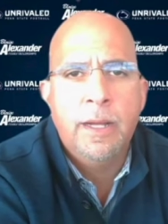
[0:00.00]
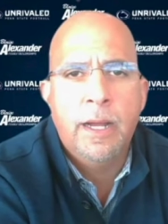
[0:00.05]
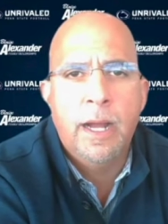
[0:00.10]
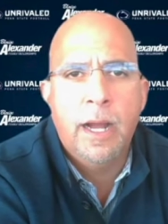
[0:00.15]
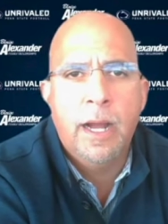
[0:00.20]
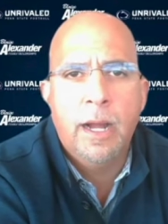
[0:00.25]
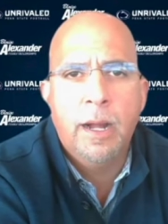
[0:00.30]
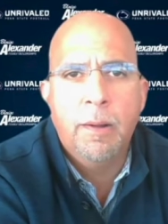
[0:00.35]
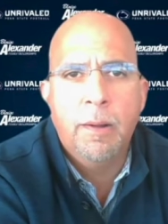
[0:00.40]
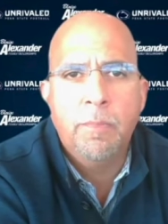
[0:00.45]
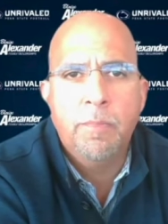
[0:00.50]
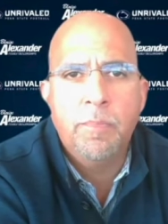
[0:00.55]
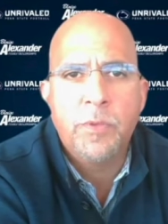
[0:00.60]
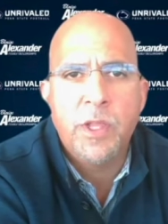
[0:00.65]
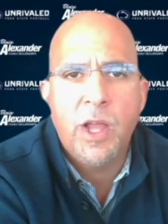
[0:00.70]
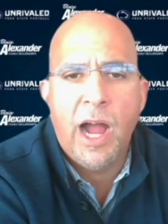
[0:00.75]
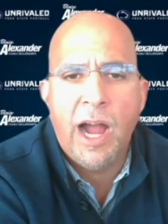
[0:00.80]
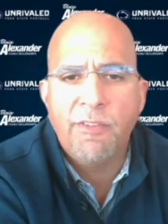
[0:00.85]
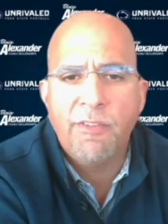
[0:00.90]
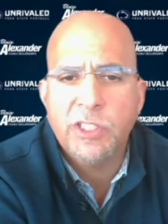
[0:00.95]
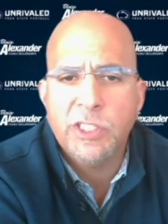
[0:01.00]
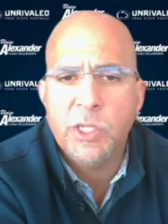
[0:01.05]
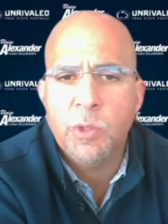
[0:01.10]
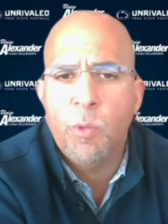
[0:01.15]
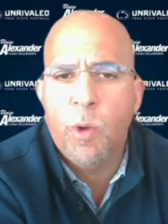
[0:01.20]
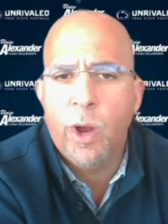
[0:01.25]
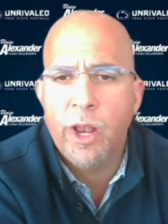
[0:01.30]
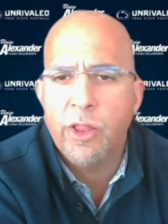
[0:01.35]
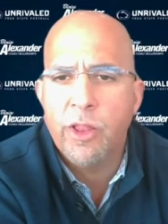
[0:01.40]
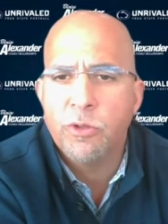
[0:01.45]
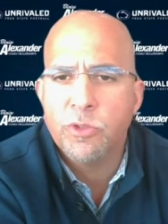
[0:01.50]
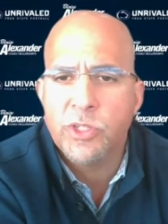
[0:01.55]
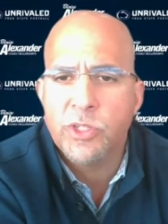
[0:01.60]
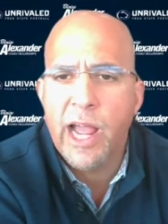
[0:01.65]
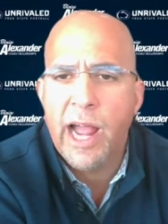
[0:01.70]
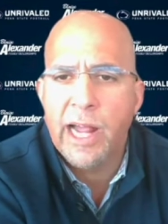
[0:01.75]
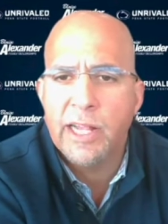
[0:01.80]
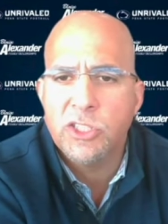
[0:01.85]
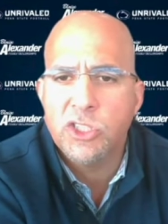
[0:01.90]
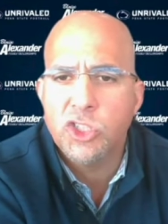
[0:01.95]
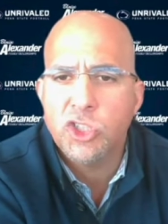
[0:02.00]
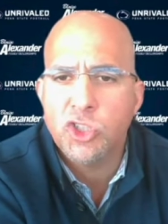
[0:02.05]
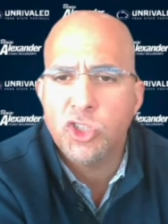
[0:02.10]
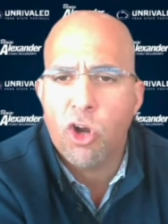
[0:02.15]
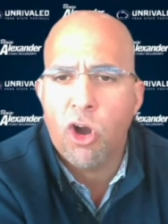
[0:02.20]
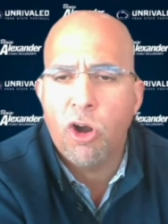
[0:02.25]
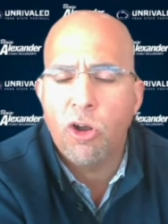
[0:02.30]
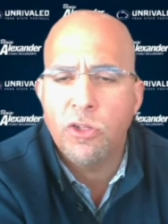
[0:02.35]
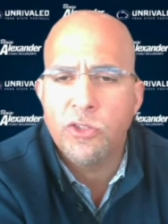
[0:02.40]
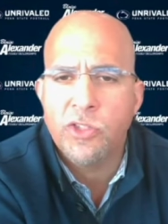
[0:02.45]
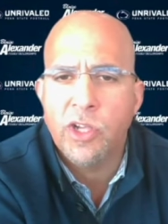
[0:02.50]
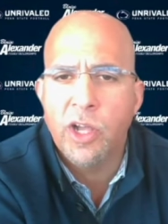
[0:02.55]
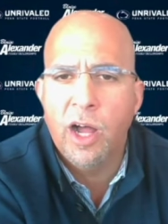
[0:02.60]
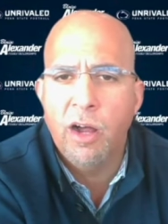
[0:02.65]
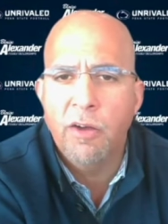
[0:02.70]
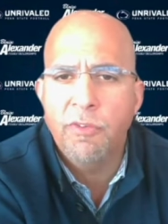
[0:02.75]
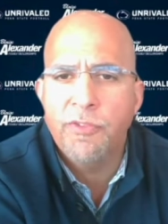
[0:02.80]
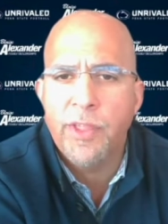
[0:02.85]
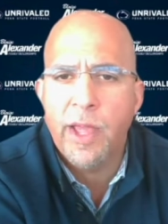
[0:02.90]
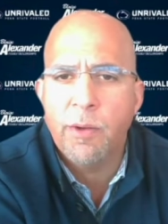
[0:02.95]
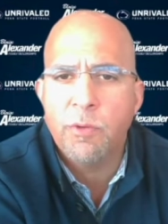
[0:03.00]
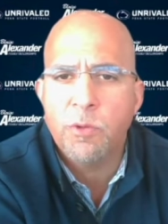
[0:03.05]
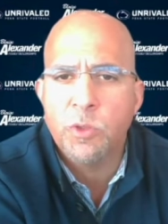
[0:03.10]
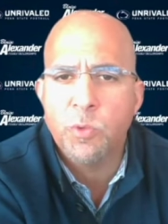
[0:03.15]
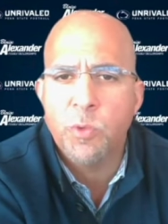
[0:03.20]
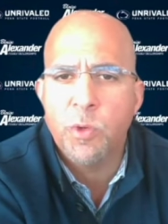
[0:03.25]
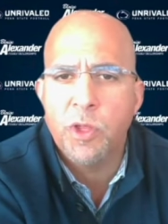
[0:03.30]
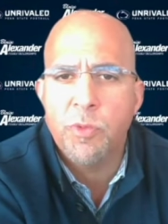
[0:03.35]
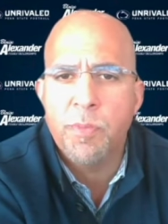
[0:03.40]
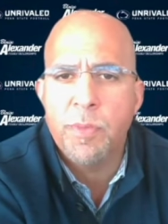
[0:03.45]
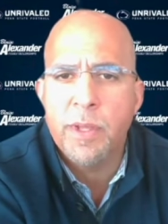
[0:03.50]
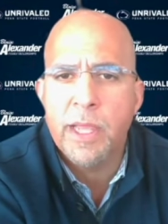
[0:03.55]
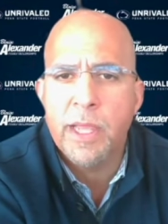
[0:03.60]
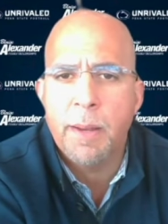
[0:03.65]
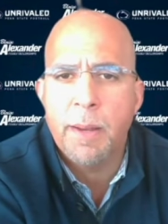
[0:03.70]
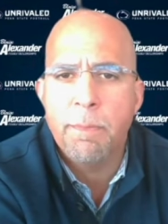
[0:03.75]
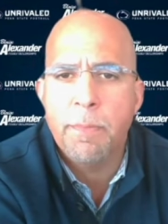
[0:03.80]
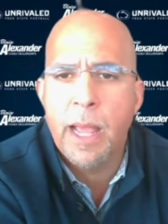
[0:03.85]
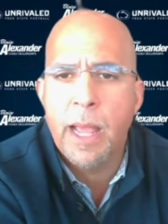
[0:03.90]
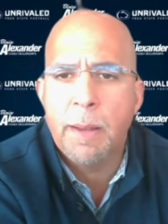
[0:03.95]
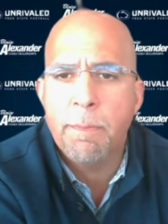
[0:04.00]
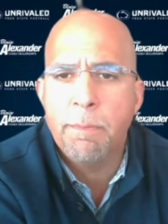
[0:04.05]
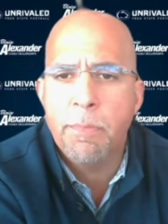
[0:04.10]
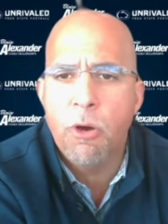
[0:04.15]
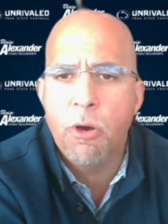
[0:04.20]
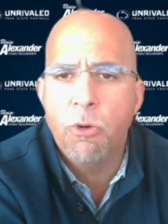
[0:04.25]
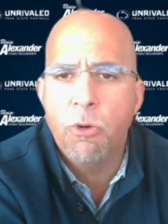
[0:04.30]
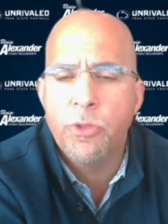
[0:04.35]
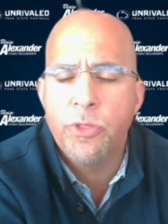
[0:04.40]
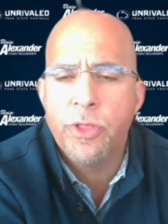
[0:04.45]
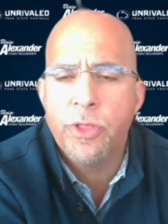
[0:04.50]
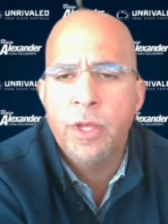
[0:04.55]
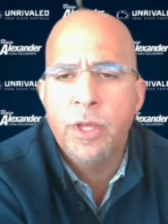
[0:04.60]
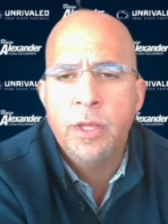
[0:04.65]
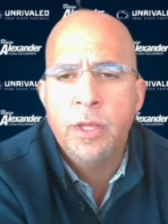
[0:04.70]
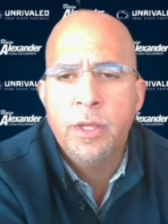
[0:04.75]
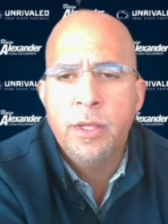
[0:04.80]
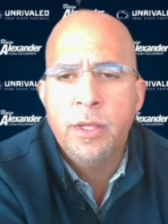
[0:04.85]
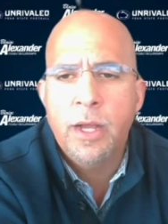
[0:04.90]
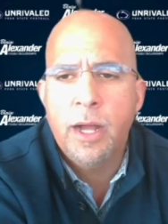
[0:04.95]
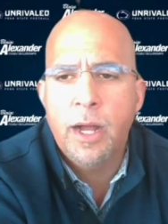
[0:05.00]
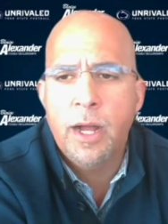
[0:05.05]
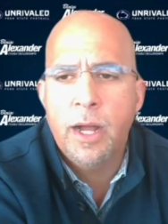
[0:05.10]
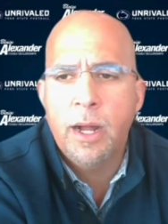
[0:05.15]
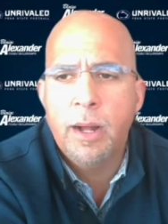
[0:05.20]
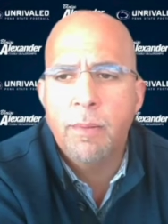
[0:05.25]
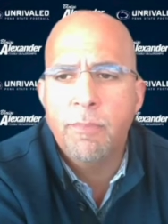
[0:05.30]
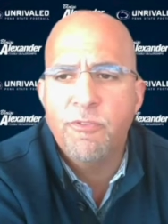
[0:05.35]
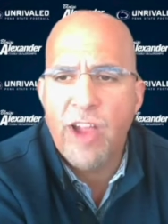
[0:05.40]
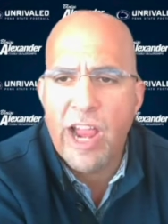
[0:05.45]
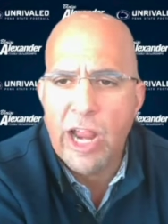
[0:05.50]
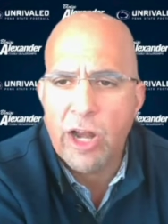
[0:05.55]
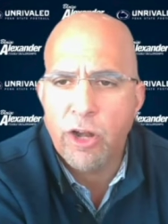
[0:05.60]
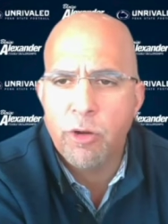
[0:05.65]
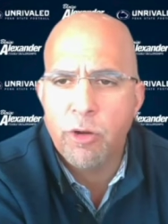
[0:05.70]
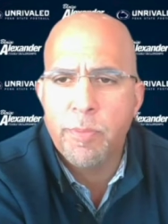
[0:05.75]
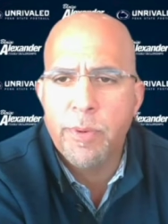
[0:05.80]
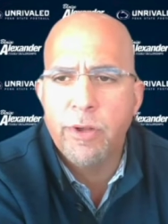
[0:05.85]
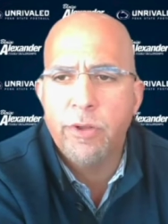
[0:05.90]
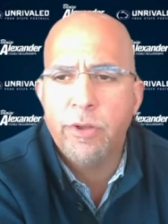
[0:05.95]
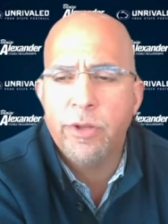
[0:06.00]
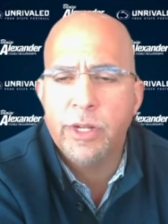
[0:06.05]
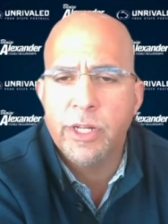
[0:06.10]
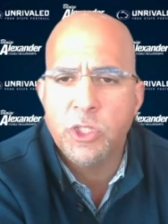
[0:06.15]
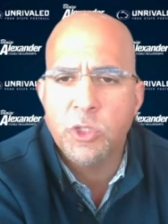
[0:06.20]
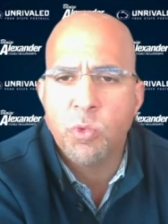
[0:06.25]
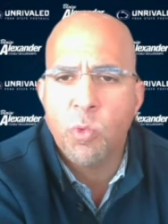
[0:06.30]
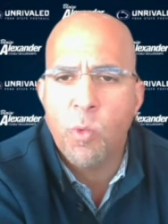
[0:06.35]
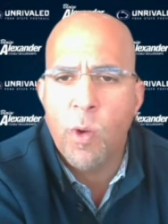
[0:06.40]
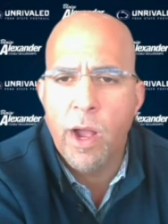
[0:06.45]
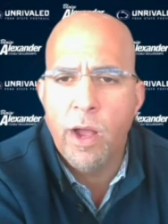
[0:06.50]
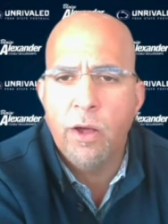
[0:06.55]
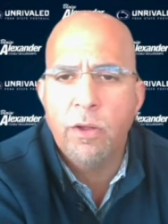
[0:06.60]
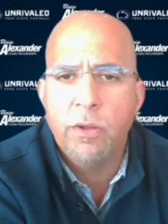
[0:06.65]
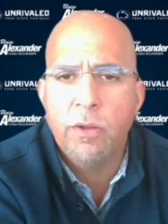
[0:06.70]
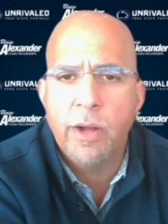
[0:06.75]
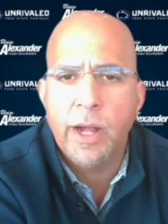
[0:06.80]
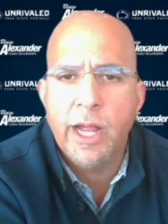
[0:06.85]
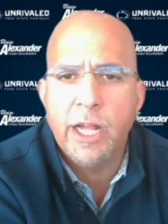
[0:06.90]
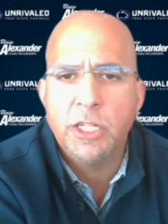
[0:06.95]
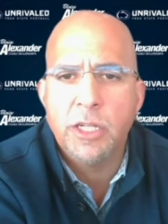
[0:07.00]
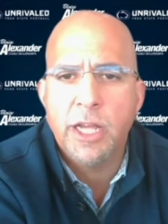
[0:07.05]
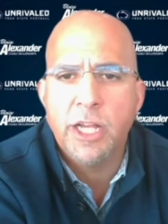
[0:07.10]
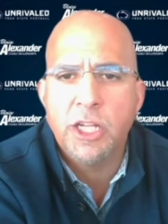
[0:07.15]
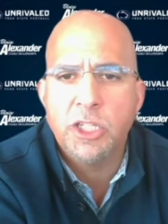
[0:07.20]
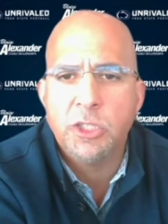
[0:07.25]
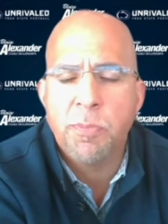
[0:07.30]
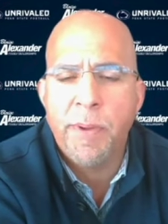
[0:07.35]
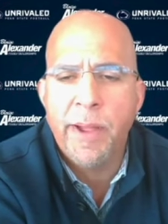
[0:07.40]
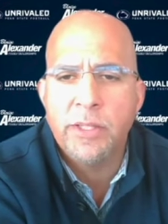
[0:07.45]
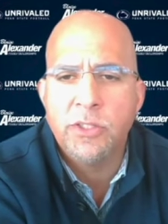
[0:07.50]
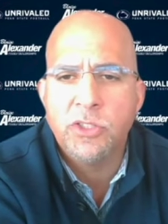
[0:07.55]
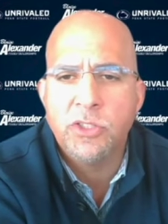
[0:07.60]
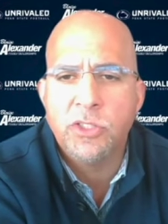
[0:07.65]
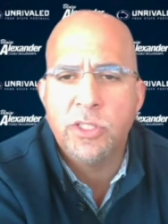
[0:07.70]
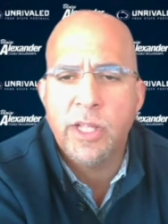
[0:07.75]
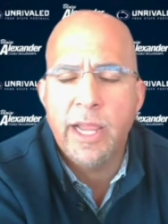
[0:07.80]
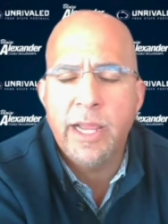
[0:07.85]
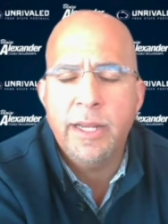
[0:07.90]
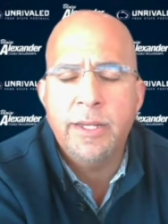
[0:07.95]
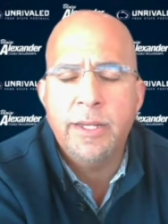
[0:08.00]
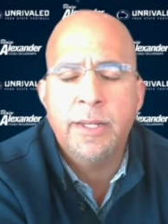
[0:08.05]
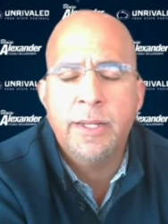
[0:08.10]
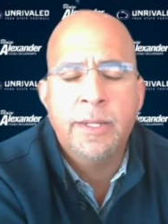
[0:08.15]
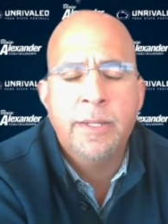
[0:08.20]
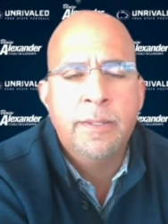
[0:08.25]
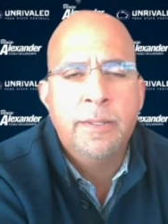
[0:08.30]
Obviously, one of those guys is Charles Huff, that was with me at both Vanderbilt as well as Penn State.